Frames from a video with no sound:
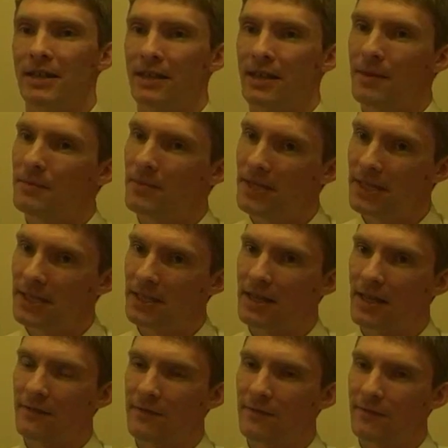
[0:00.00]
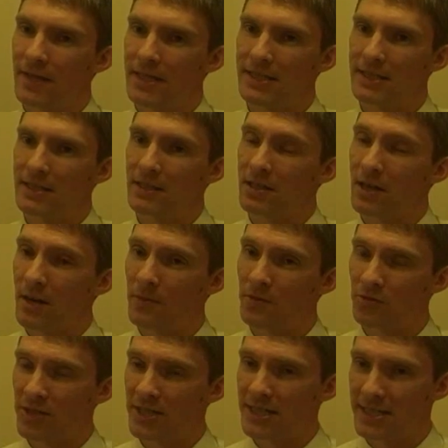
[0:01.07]
now that money that they've invested in the carbon
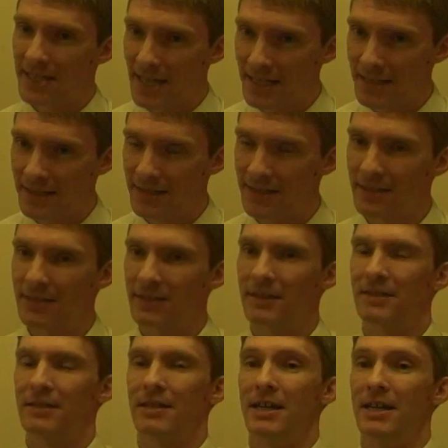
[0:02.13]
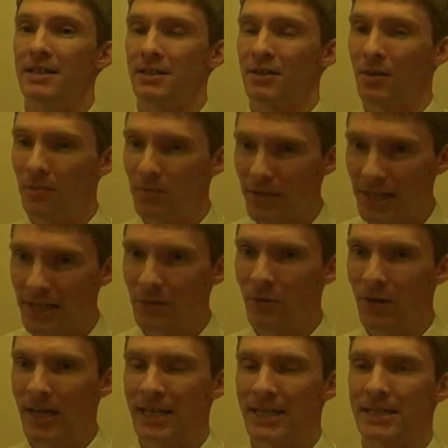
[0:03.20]
trust standard is a complete
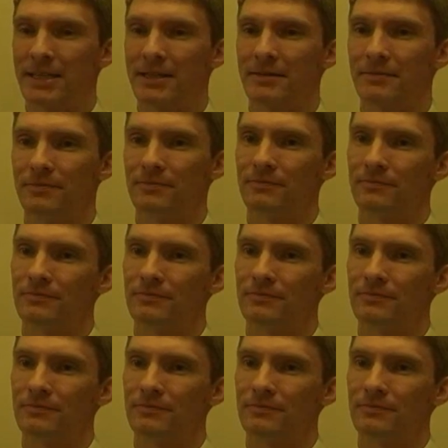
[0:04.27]
waste.